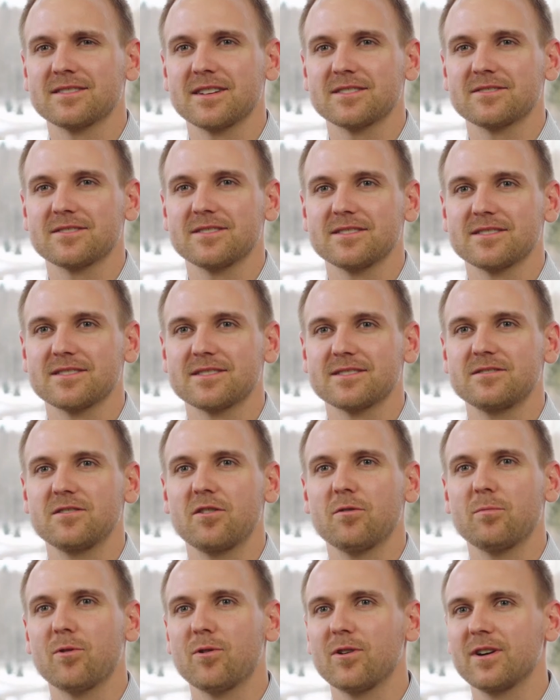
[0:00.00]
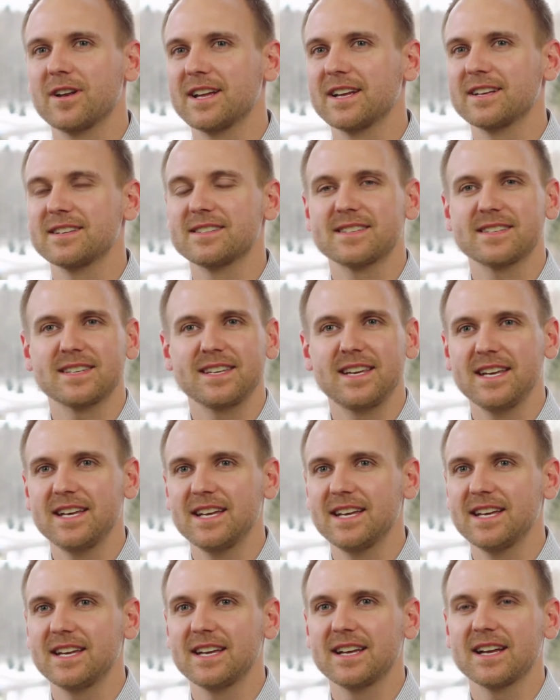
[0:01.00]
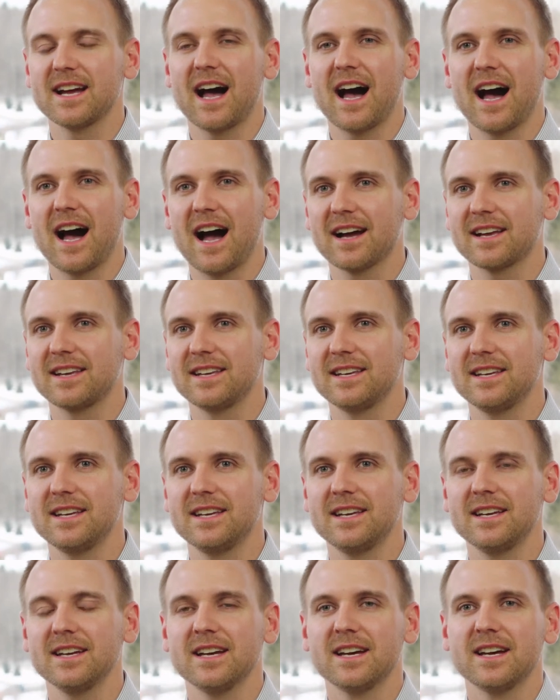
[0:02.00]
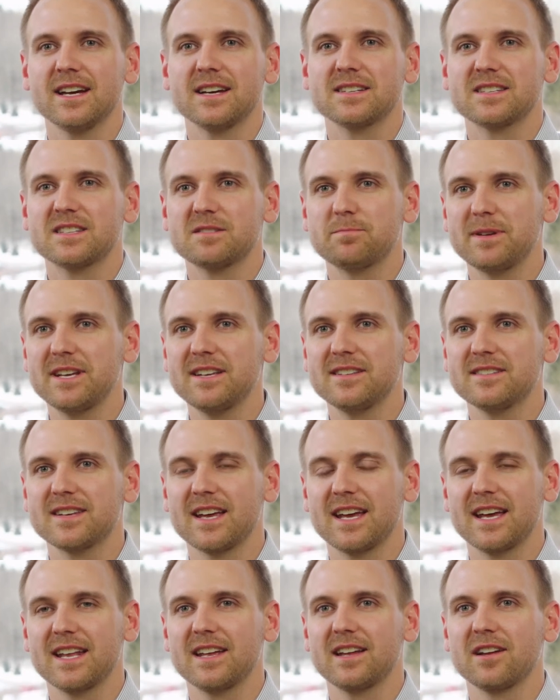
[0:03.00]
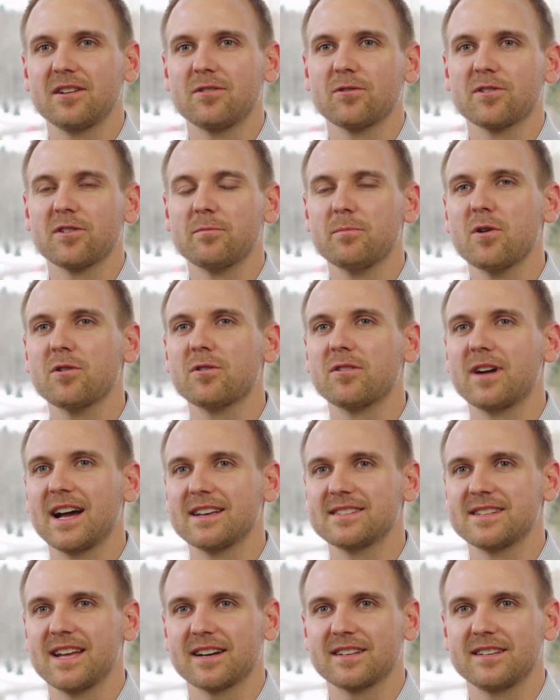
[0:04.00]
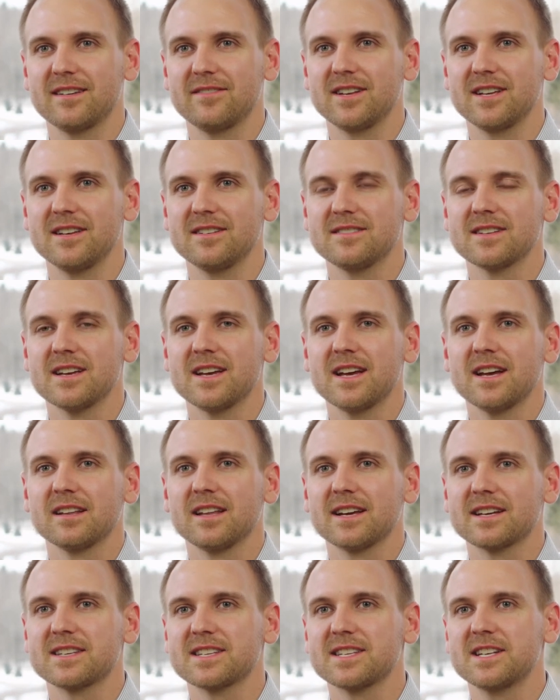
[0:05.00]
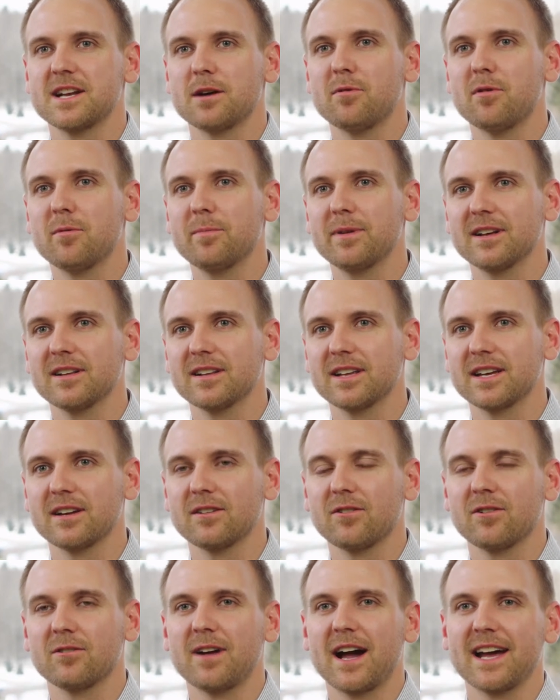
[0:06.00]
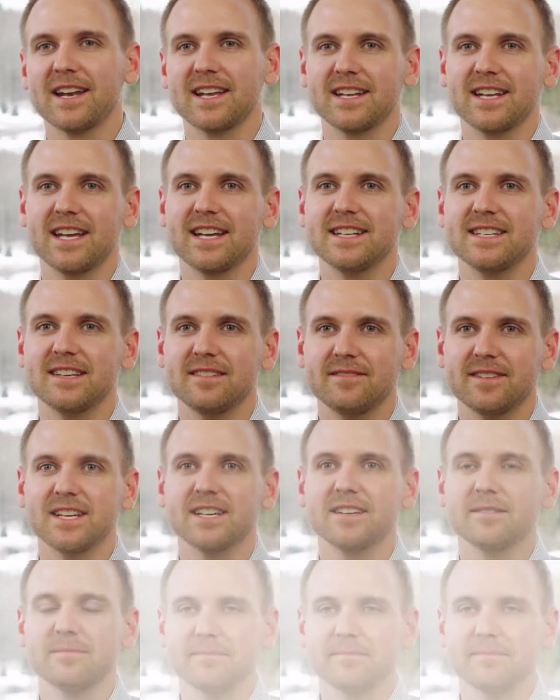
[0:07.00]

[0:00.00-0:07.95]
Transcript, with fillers: such as snowboarding, skiing, hockey, speed skating, or the motorized activities like snowmobiling or riding an ATV.